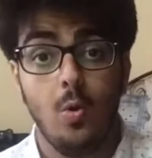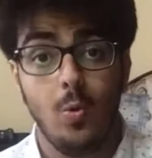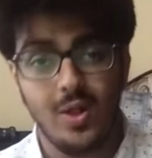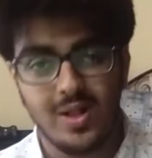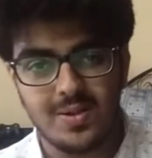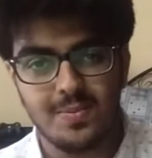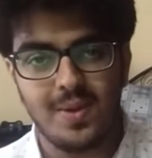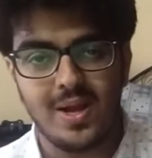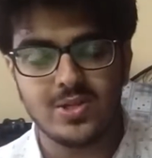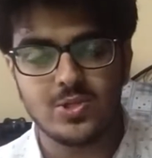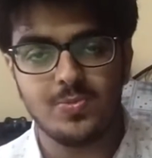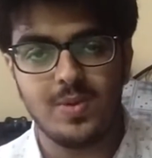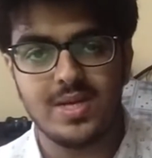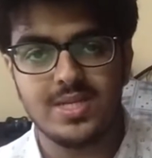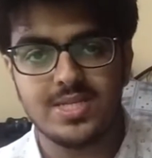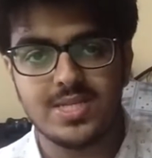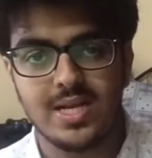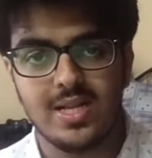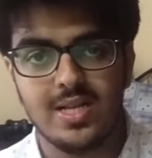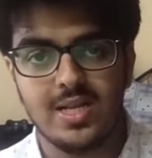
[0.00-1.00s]
Welcome back to
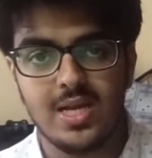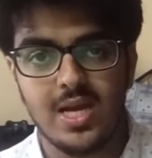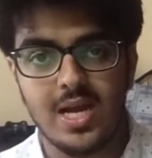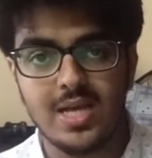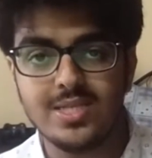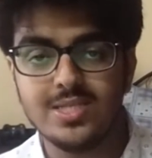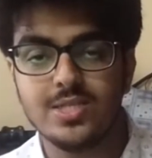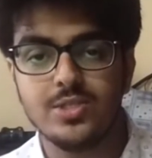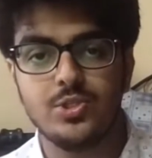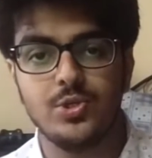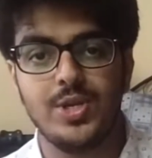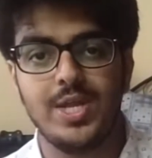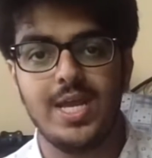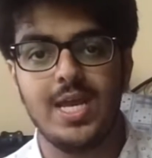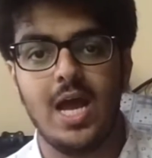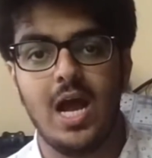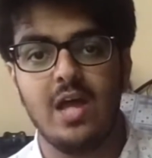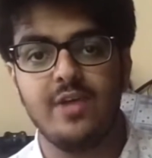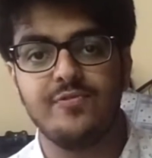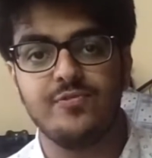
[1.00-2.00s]
my channel guys.
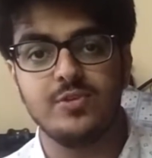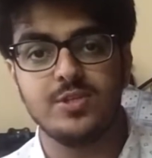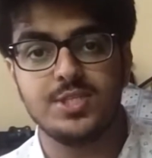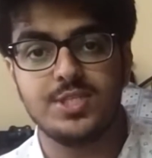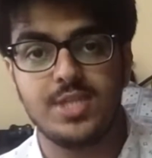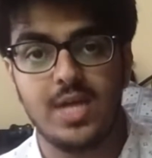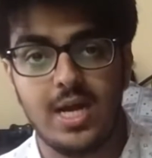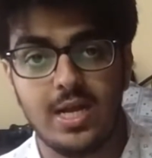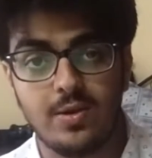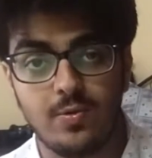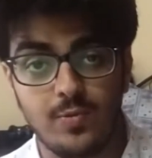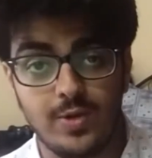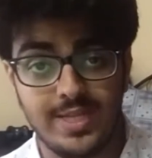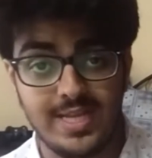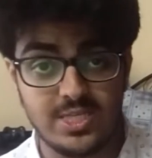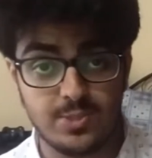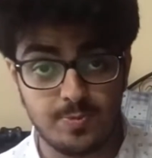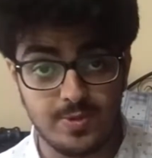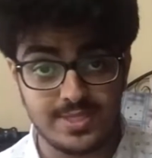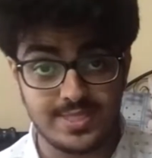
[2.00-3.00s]
Today I first start
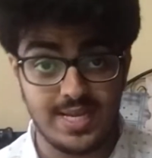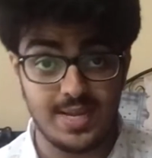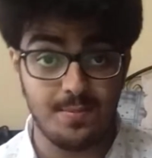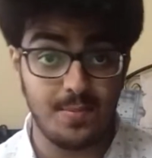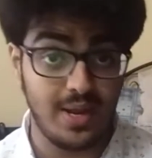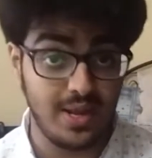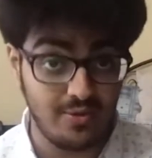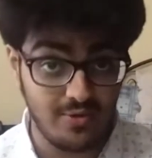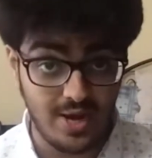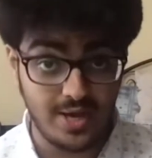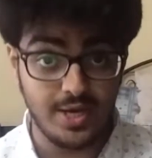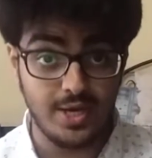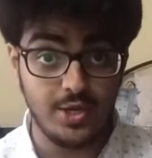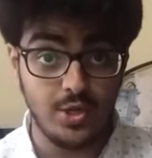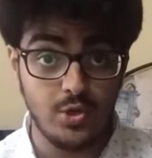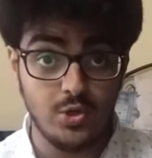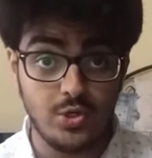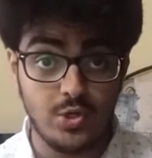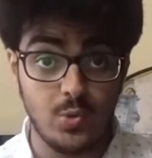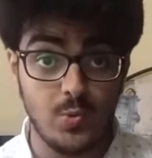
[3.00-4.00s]
with expressing my
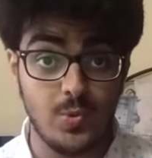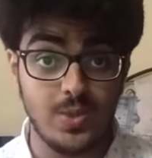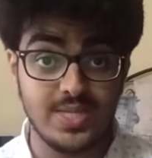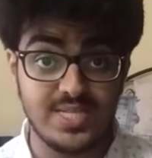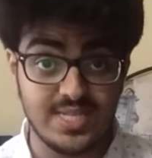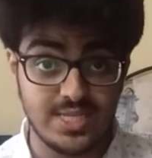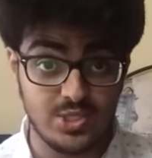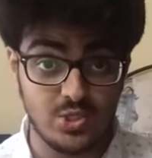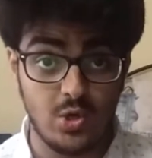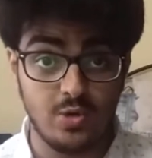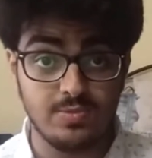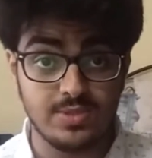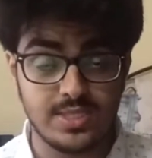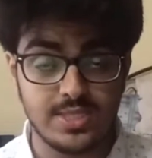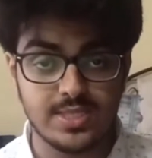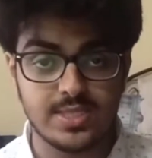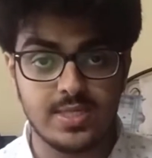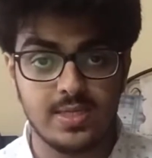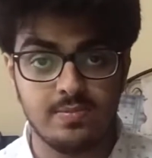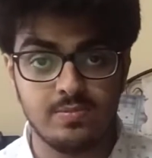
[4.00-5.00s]
gratitude towards Azom
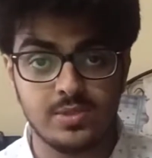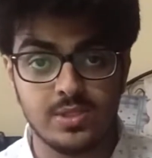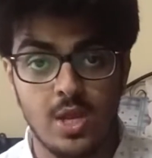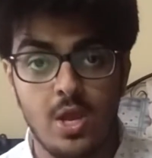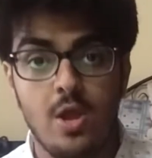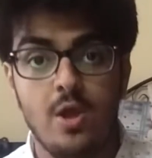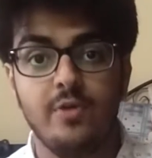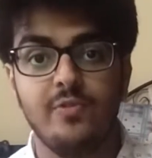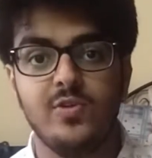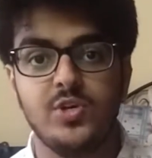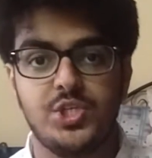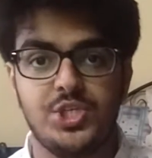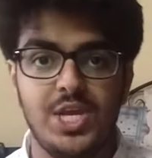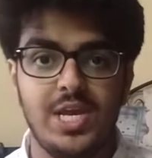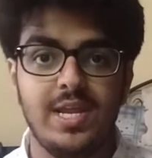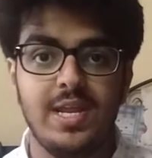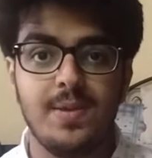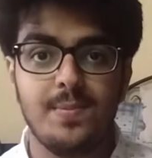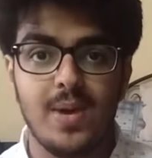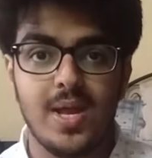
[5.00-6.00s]
Systems for
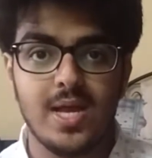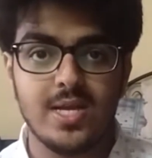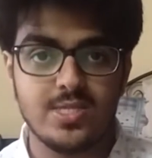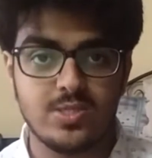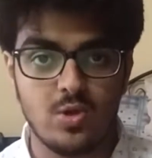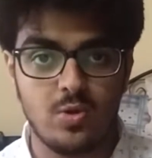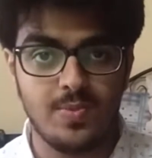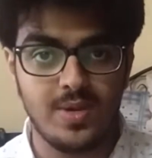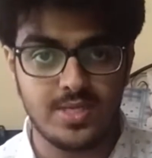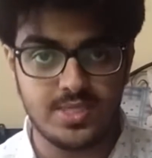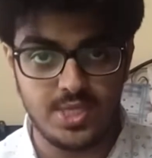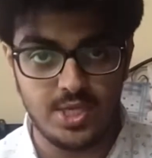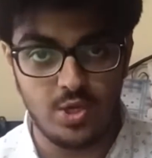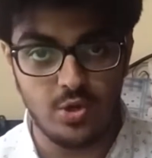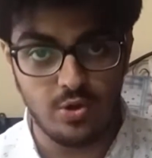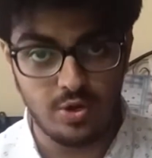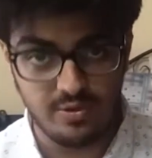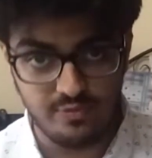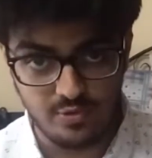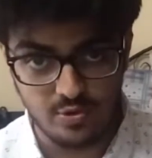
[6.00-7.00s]
sharing my Azom
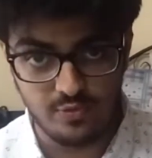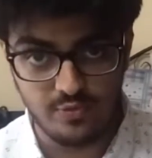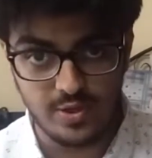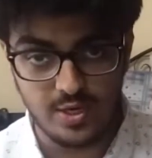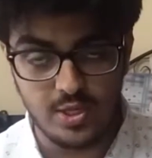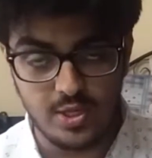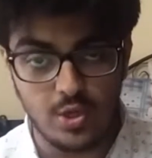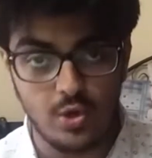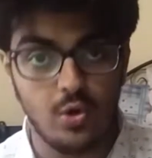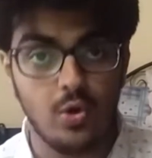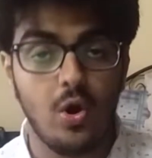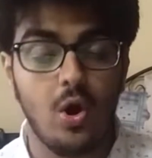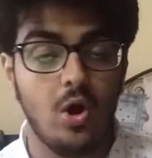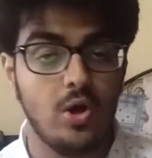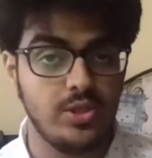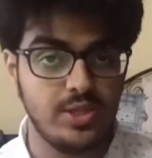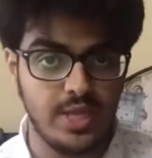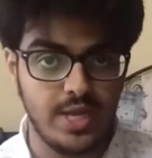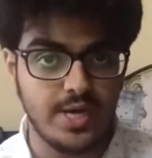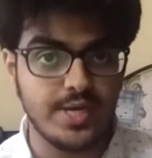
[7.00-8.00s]
Exigo review video
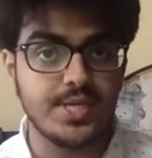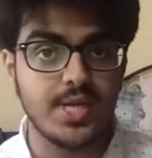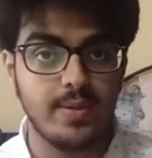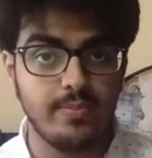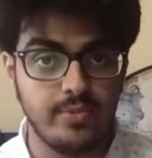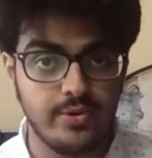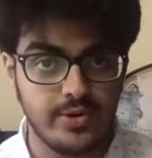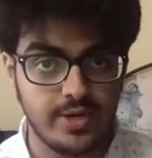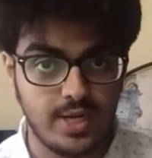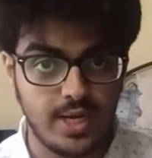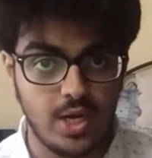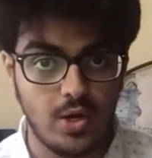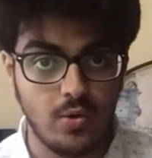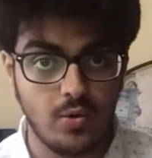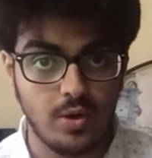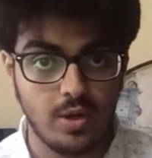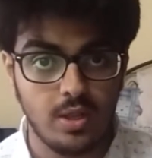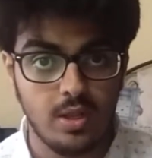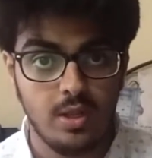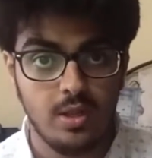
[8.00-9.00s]
on their Tumblr
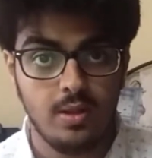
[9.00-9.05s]
account.